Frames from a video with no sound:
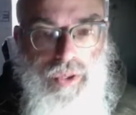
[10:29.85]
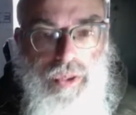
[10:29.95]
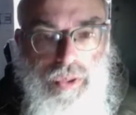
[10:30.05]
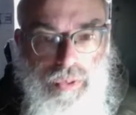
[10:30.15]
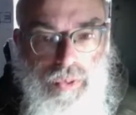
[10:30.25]

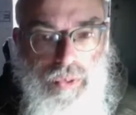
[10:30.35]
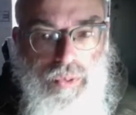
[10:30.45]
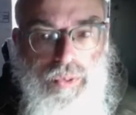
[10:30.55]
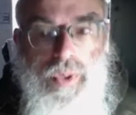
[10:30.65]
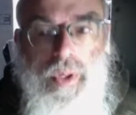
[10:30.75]

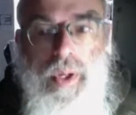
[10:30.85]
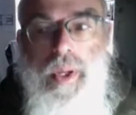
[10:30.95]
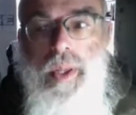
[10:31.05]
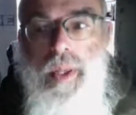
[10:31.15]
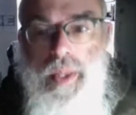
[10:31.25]
through
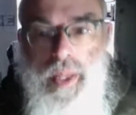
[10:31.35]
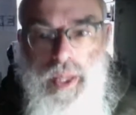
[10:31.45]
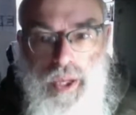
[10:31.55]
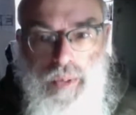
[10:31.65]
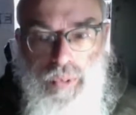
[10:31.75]
the
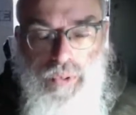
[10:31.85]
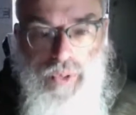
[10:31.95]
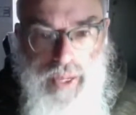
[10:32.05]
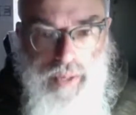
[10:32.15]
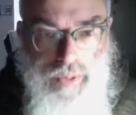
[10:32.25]
Hebrew
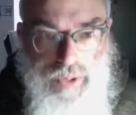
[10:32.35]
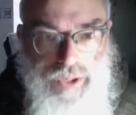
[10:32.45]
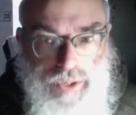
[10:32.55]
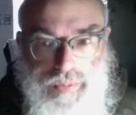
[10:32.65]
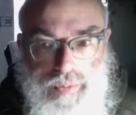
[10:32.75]
language,